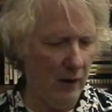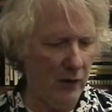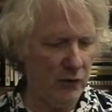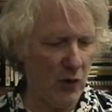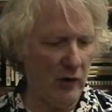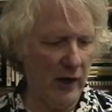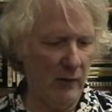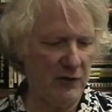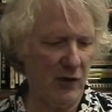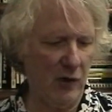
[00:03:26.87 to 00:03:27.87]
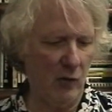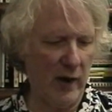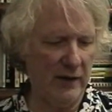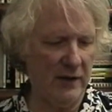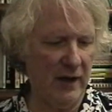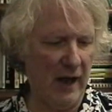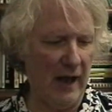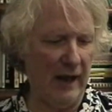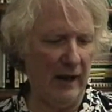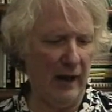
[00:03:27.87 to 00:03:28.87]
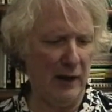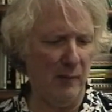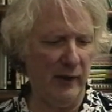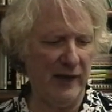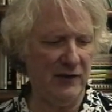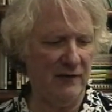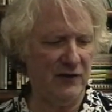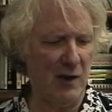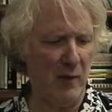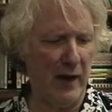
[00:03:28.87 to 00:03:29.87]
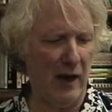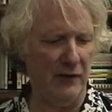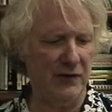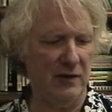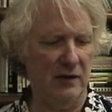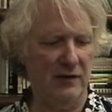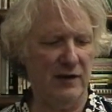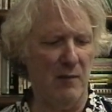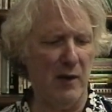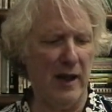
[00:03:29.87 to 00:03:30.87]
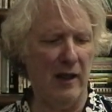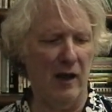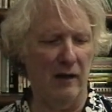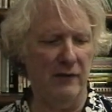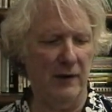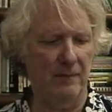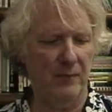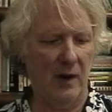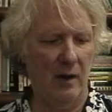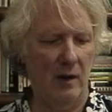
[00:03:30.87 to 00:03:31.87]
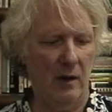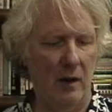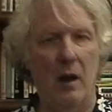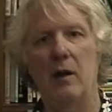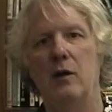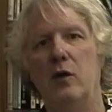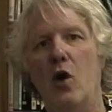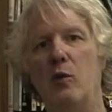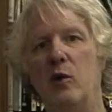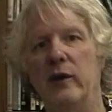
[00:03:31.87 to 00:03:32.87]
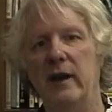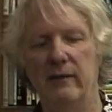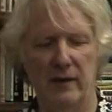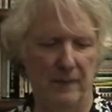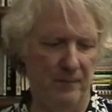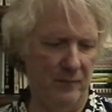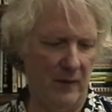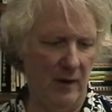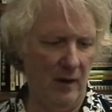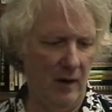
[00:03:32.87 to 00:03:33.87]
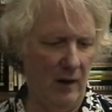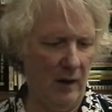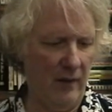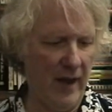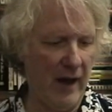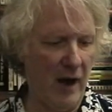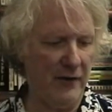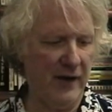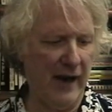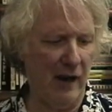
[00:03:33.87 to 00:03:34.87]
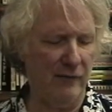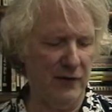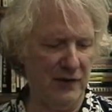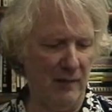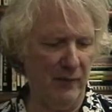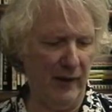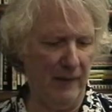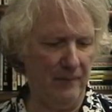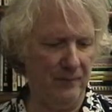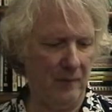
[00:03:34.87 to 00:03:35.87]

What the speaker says: Surely it was a good way to die in the place of someone else, someone I loved. Noble even. That ought to count for something.